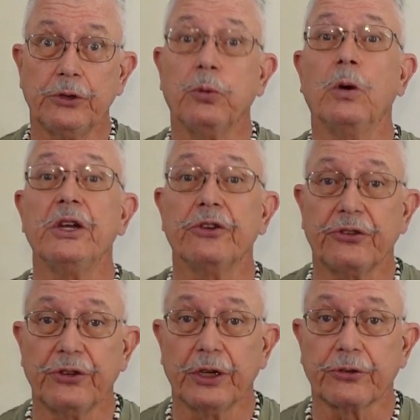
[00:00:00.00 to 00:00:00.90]
20th
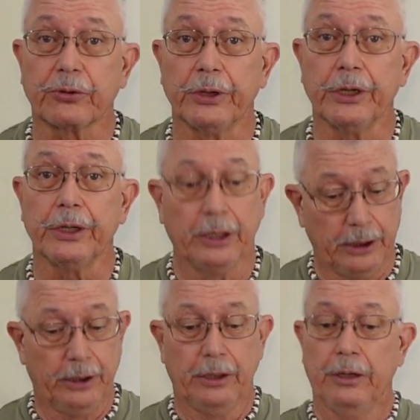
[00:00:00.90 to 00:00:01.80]
century
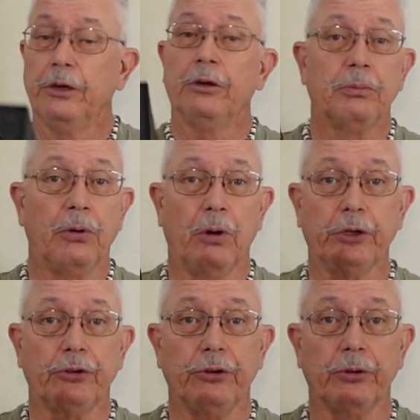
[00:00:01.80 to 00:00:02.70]

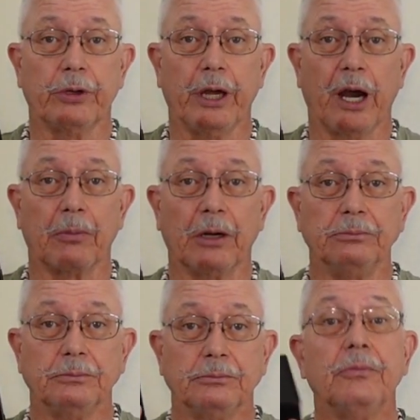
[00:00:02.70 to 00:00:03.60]
point and shoot camera,
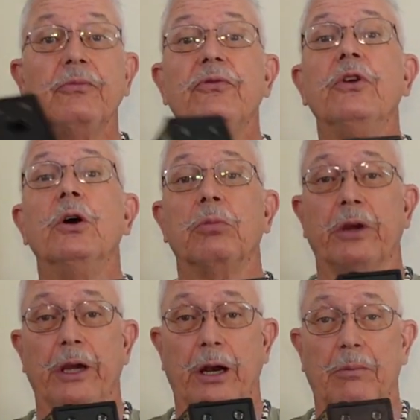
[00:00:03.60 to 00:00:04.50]
film
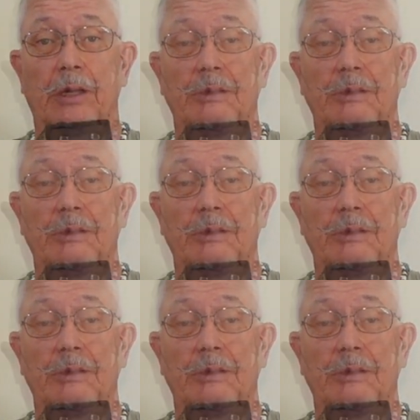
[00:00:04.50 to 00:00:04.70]
camera.